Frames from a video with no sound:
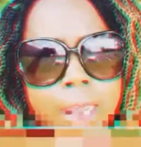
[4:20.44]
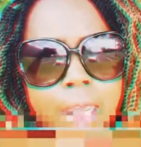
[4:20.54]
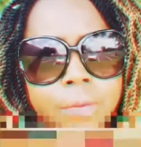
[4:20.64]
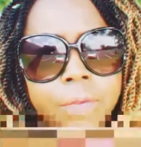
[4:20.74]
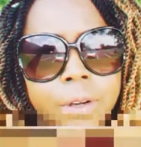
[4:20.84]

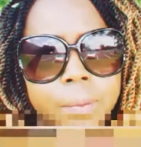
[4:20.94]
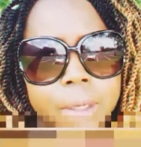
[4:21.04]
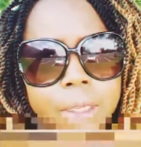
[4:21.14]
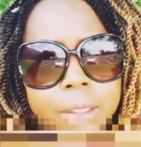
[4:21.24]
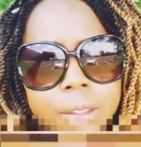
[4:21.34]
alive in front of
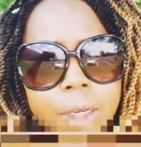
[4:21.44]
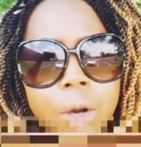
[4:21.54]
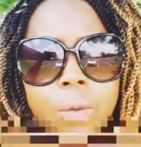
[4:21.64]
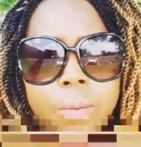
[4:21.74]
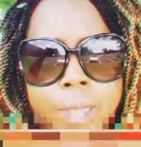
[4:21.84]
me.
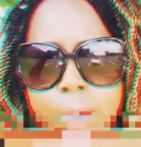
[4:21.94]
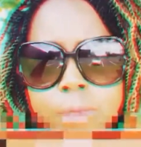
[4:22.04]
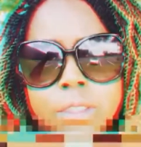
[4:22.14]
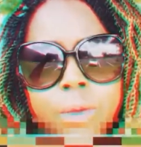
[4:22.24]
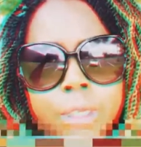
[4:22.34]
On me,
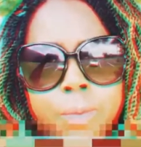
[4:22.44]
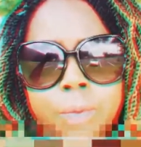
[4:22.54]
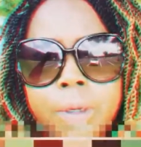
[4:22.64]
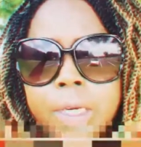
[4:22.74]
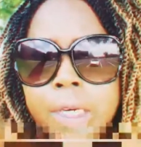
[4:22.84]
I'm just gonna keep
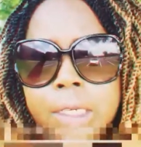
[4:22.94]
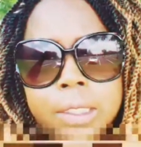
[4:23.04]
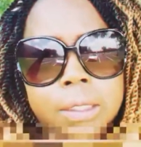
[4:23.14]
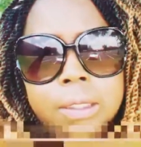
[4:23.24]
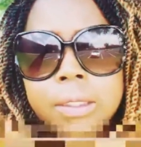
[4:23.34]
it 100.